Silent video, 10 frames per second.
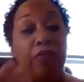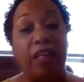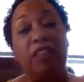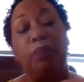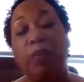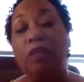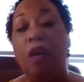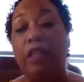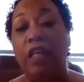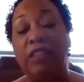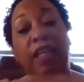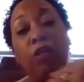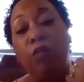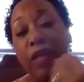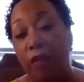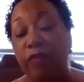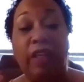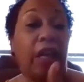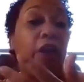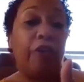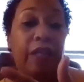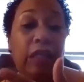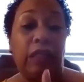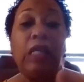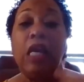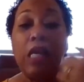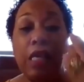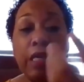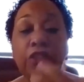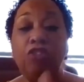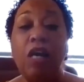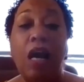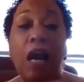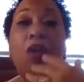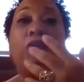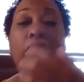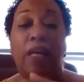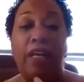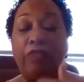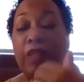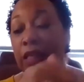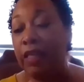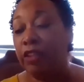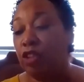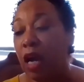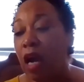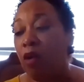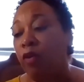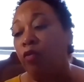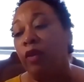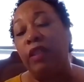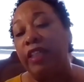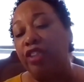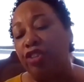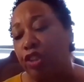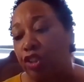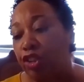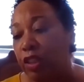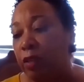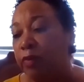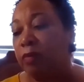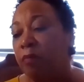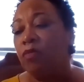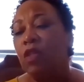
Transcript: that is put on us, and we have carried it into our life and into our relationships.